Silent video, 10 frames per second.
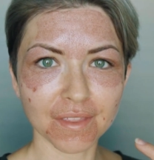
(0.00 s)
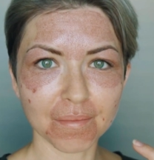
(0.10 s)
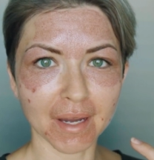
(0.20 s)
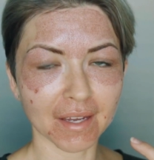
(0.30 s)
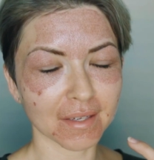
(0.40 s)

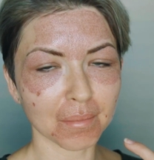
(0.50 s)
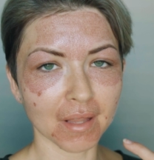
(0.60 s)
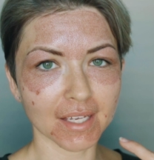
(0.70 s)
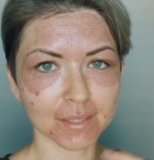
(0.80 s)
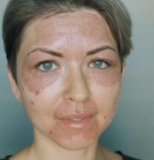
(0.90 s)
my
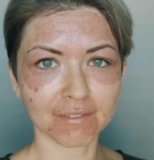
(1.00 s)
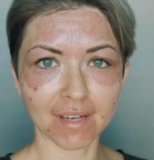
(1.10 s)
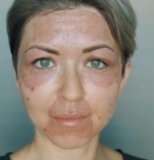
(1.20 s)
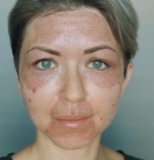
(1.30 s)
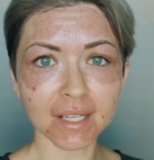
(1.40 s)
plasma
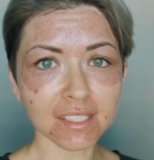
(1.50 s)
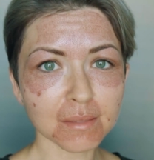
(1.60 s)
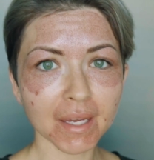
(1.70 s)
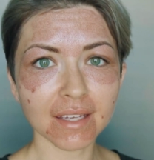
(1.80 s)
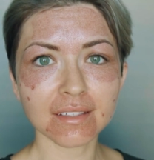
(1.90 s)

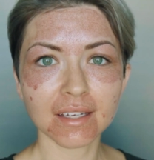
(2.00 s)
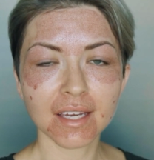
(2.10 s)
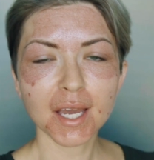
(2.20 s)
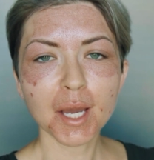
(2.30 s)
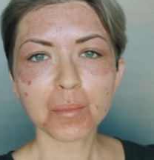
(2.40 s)
fibroblast pen
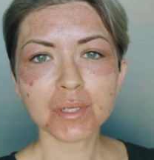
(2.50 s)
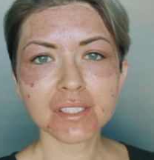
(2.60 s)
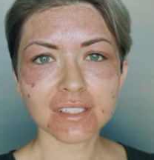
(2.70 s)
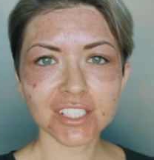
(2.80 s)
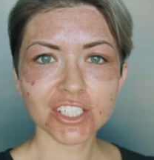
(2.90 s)

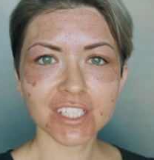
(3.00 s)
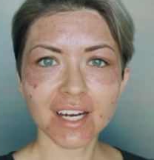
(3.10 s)
procedure.